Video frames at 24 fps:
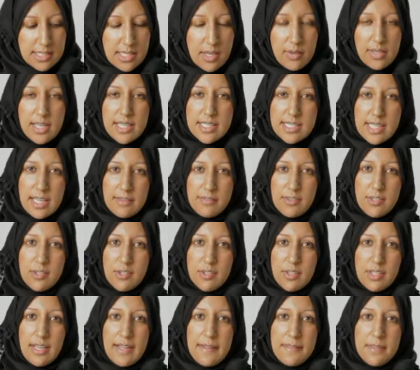Now let's have a
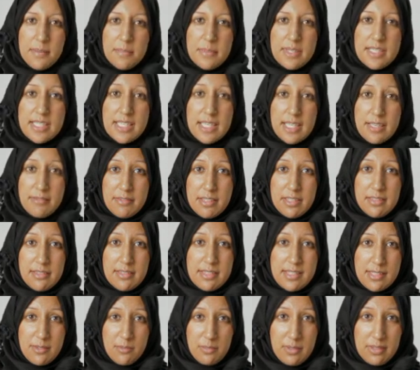look at the
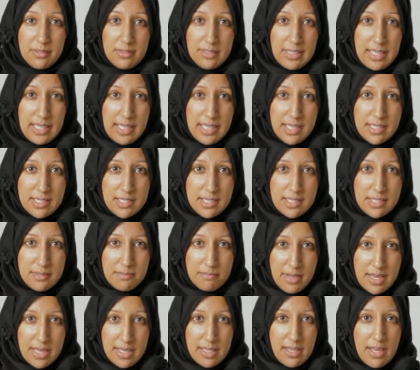materials that we'll need to
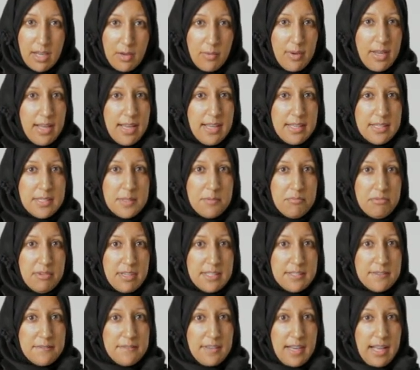make our
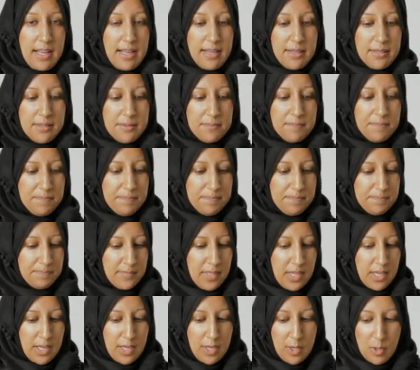handprint flag.
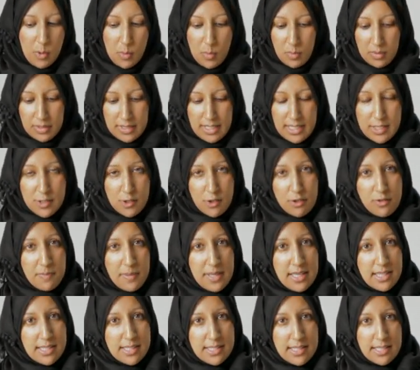We'll need 2
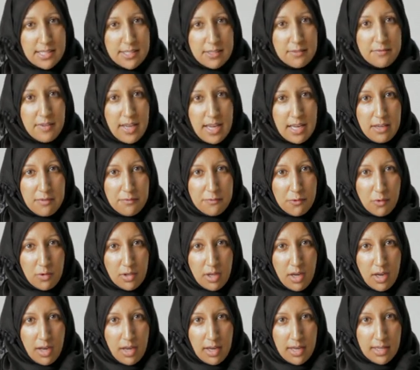pieces of
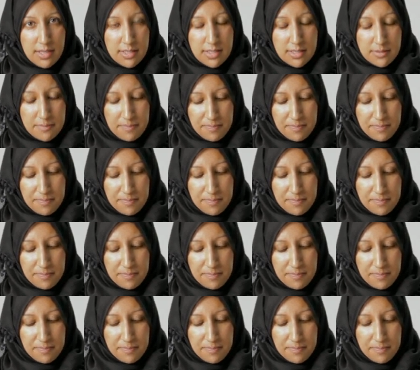A4 card,